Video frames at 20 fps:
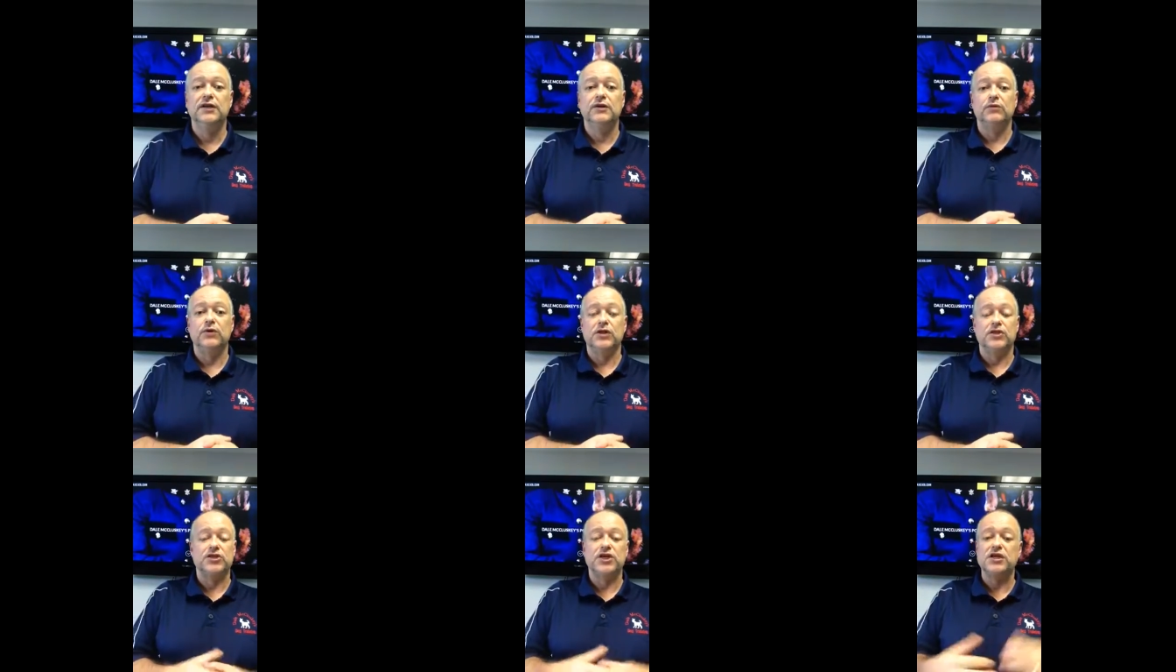
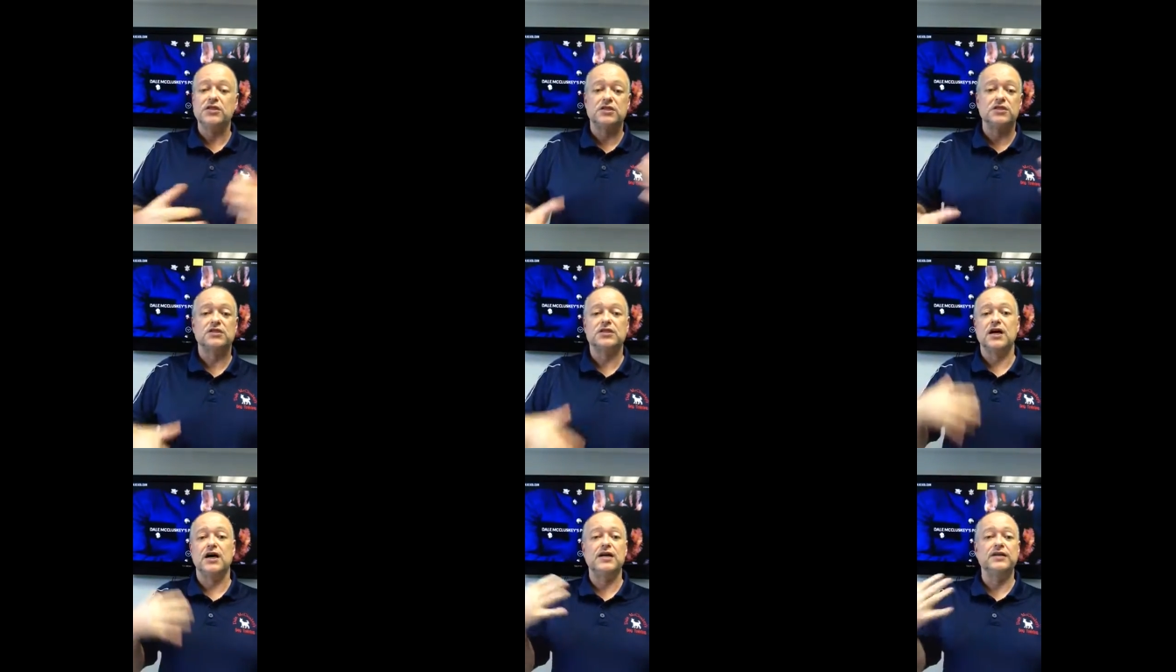want to chase
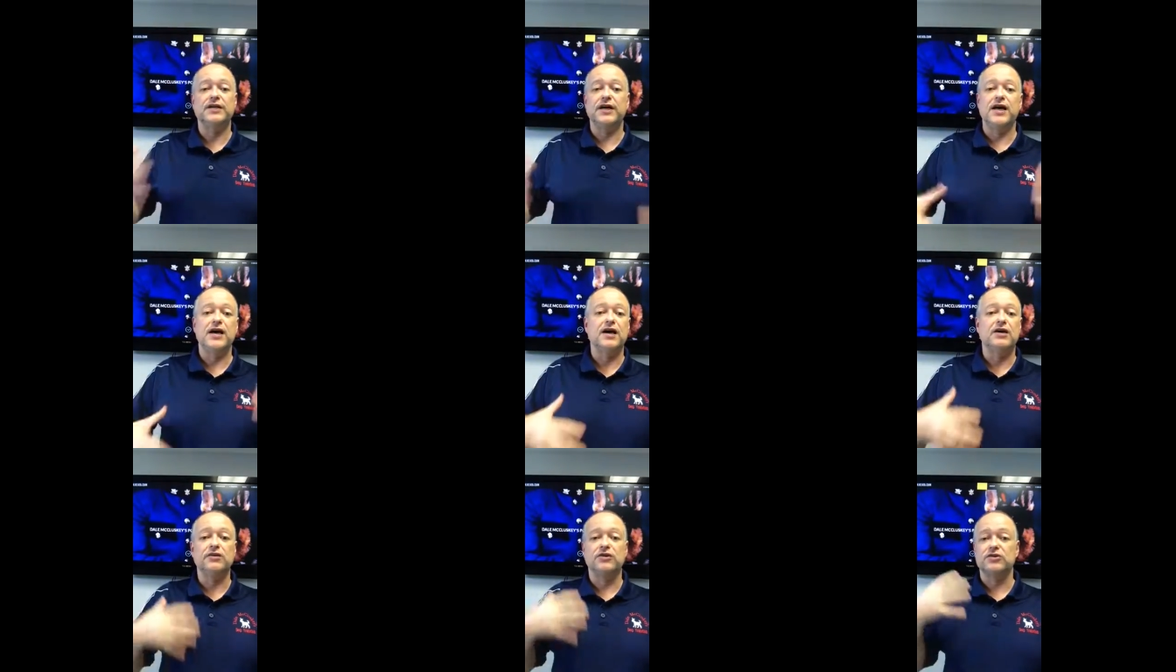this guy
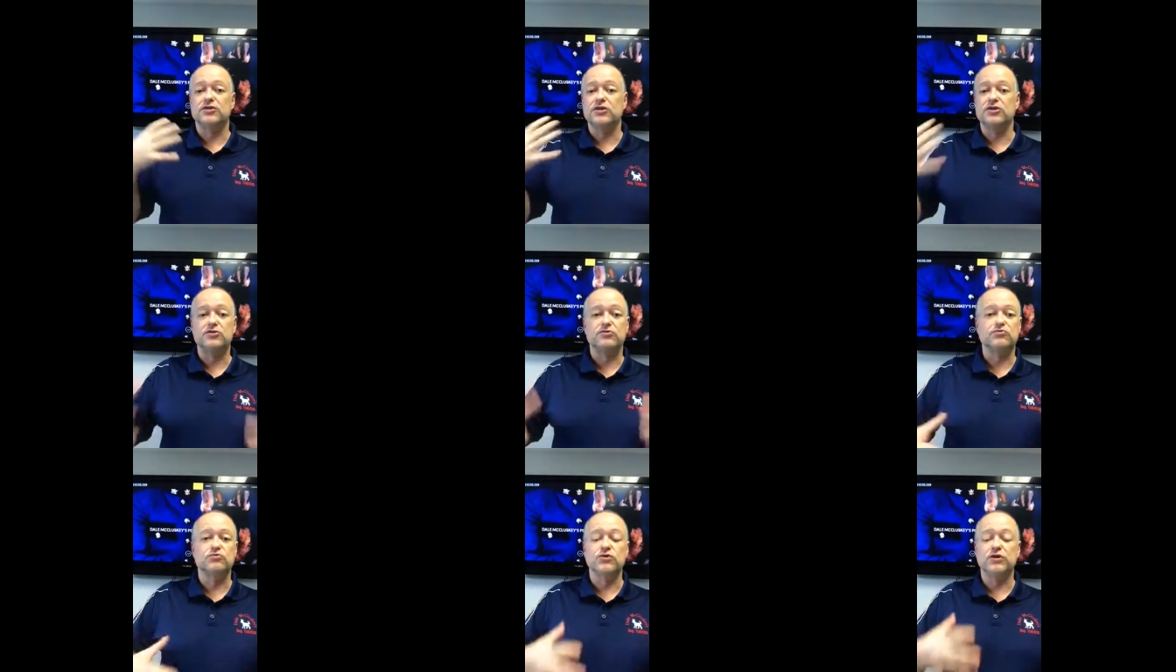down and
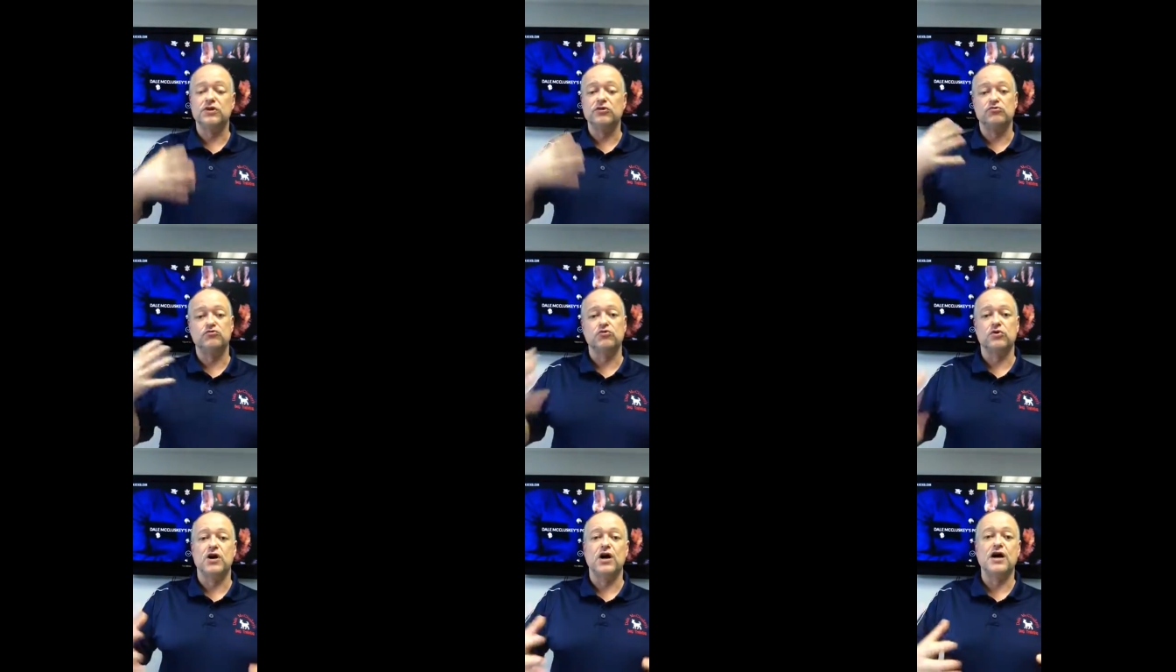just really
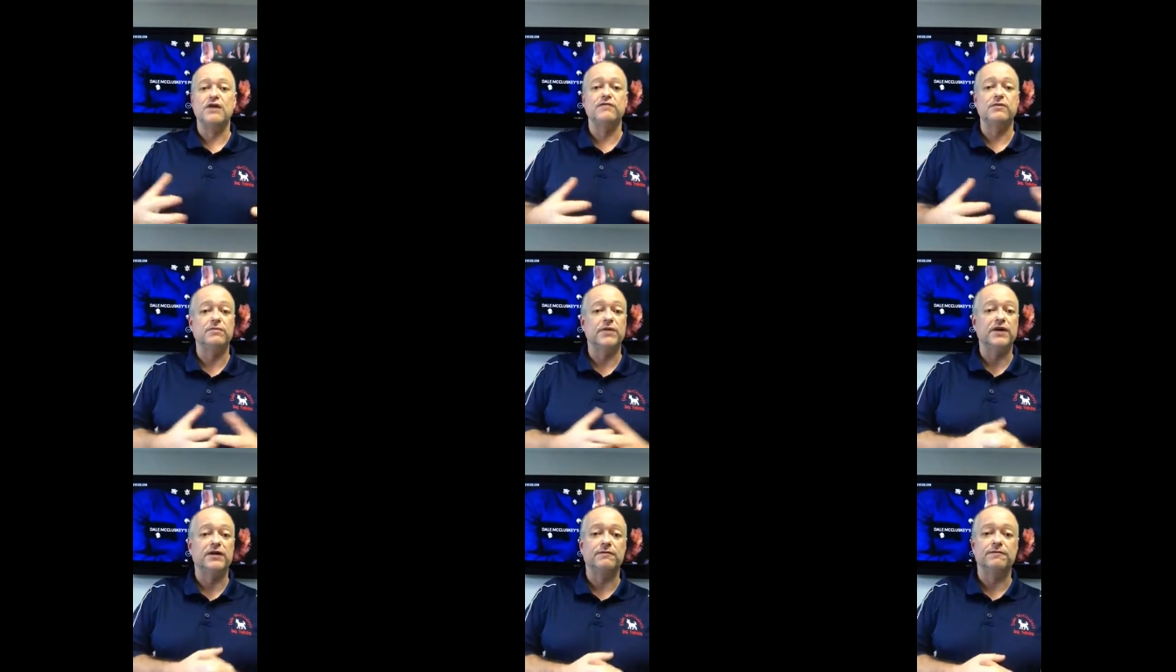drive
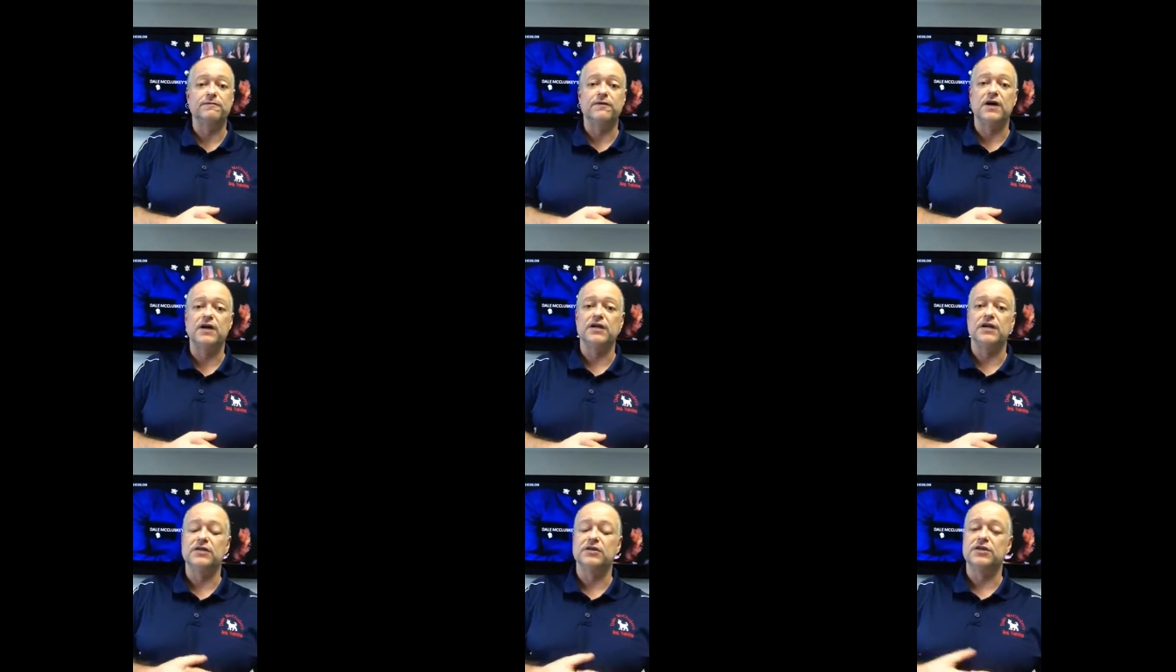and make it
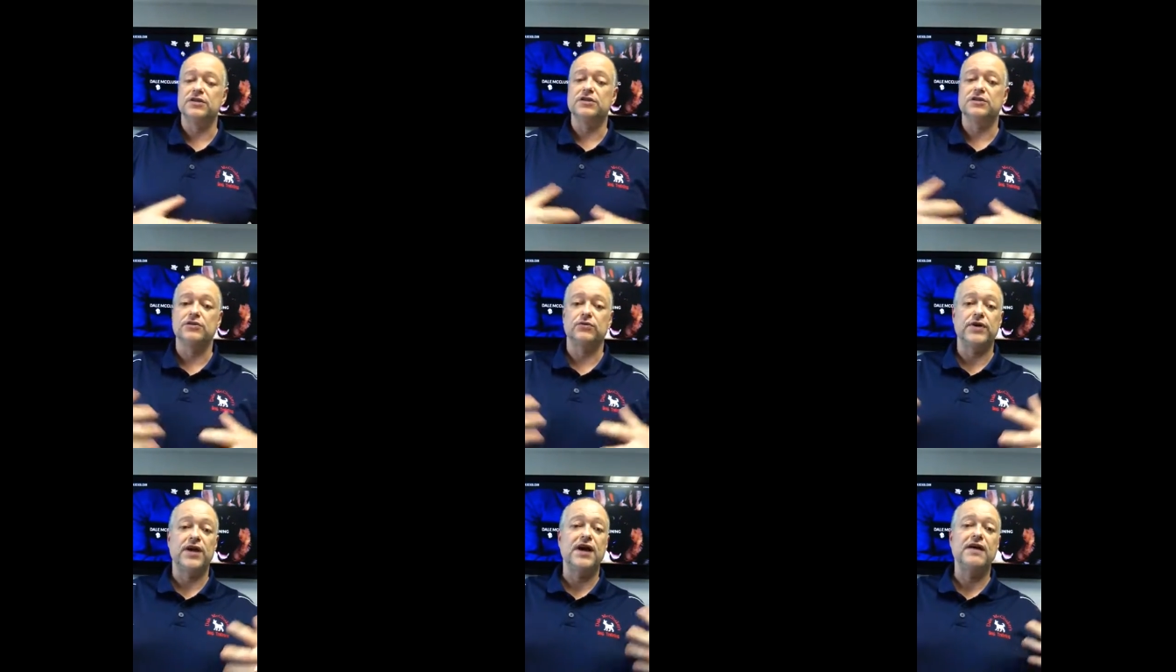fun. And just
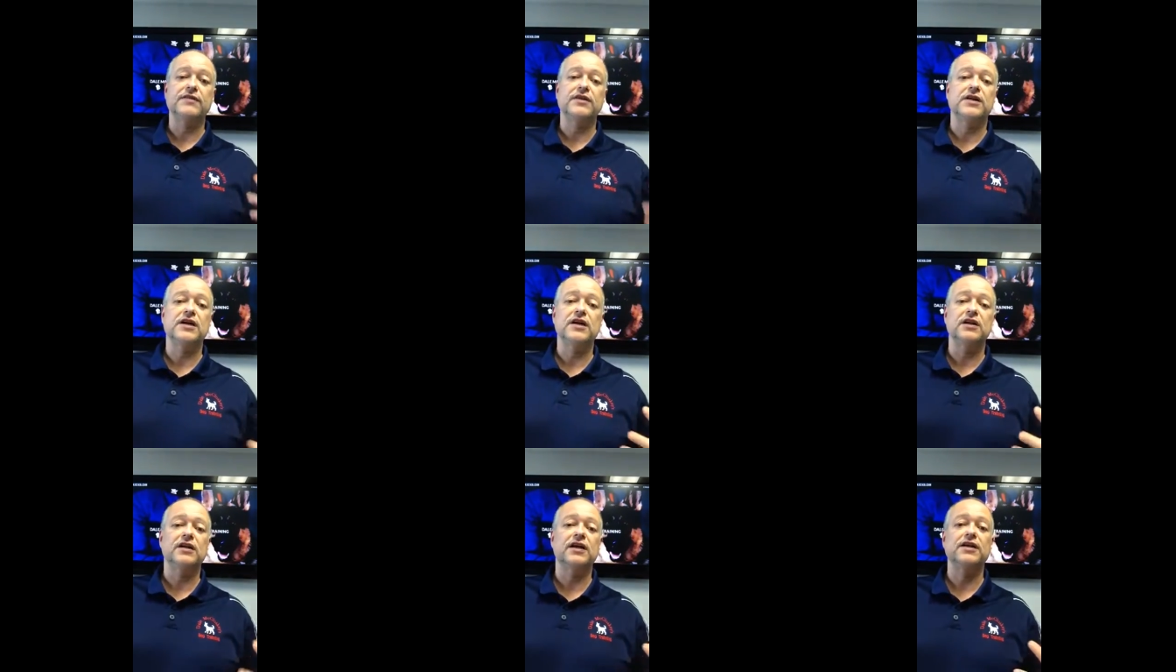so you have to
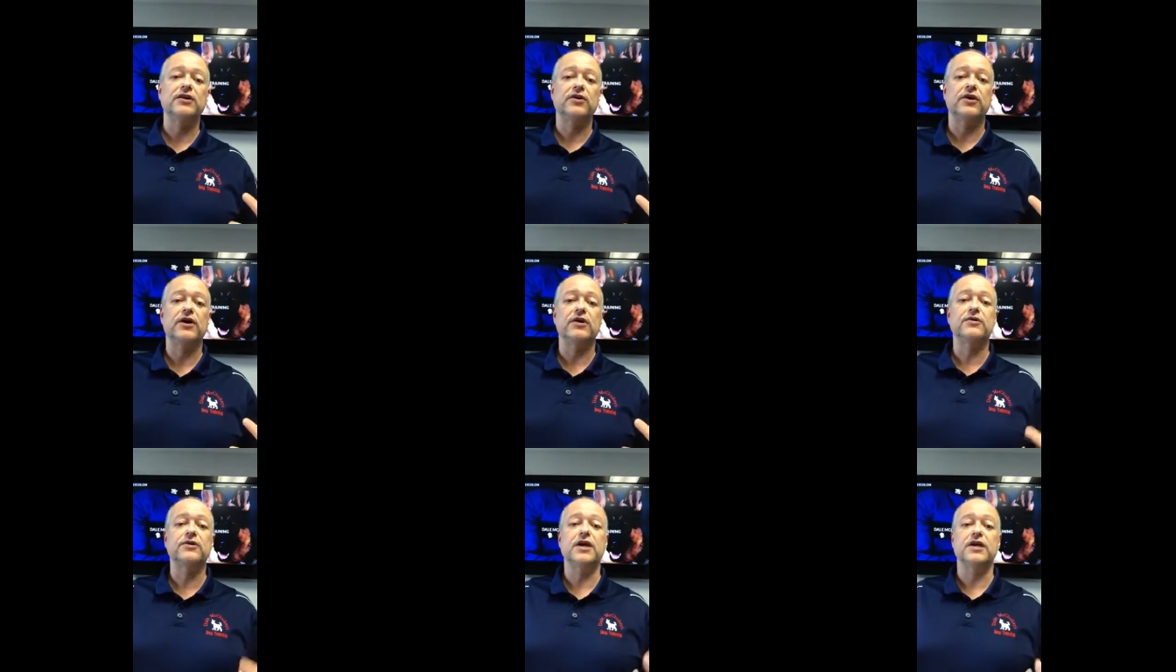kind of let your
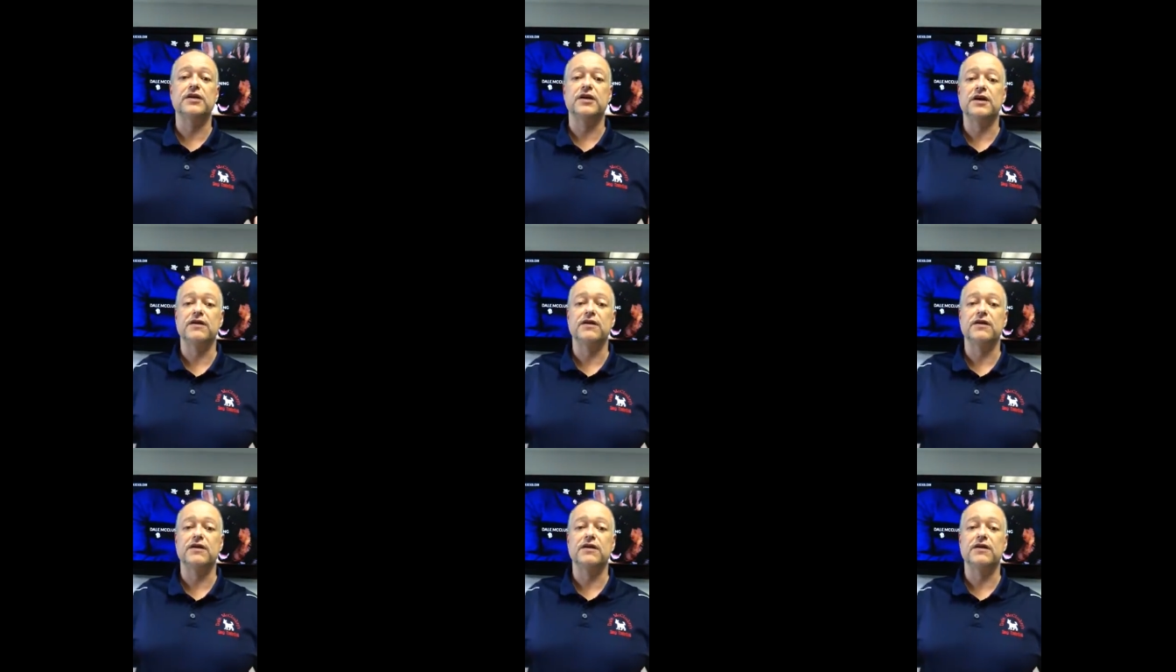hair down.